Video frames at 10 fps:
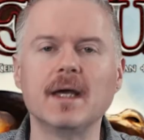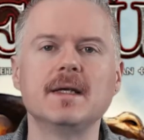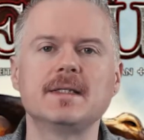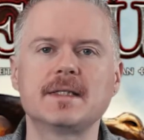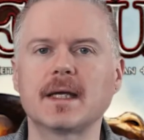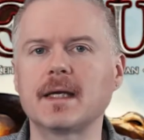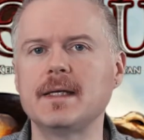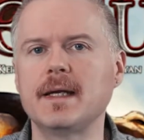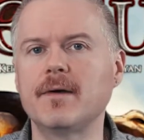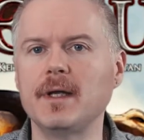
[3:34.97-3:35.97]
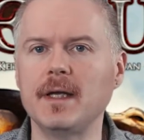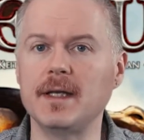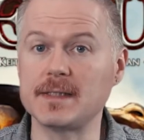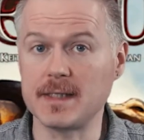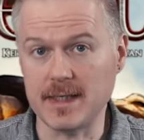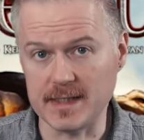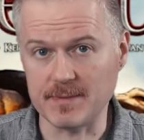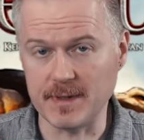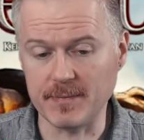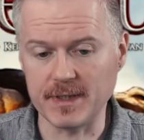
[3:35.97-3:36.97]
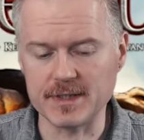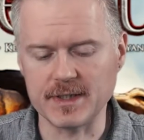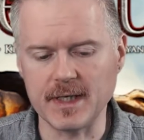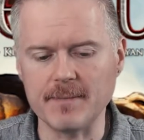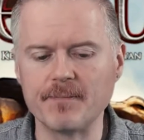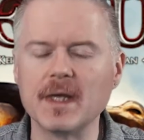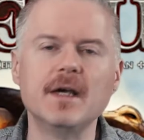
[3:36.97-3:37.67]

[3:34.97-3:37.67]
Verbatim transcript: Secondary, it is a dice manipulation game.